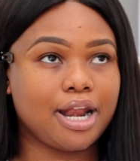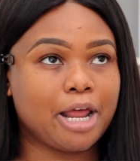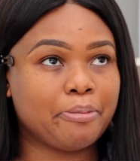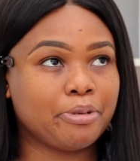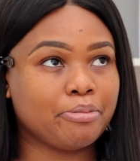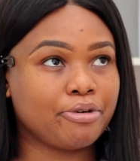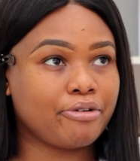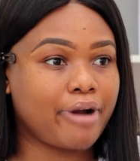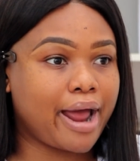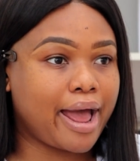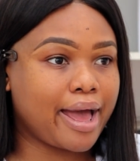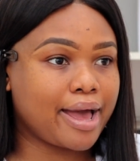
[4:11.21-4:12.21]
lemon
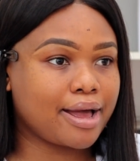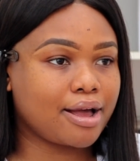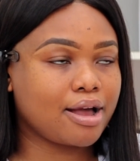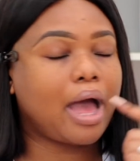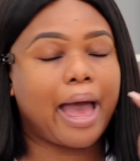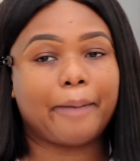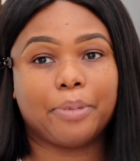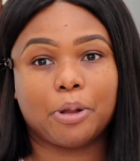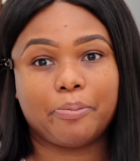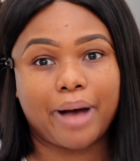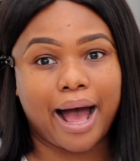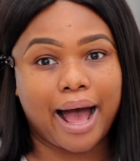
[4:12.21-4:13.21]
meringue, apple
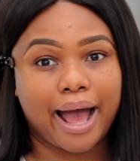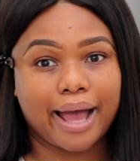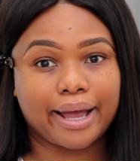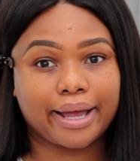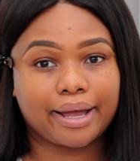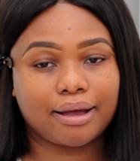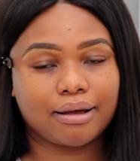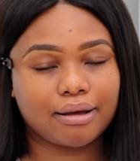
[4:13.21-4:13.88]
pie.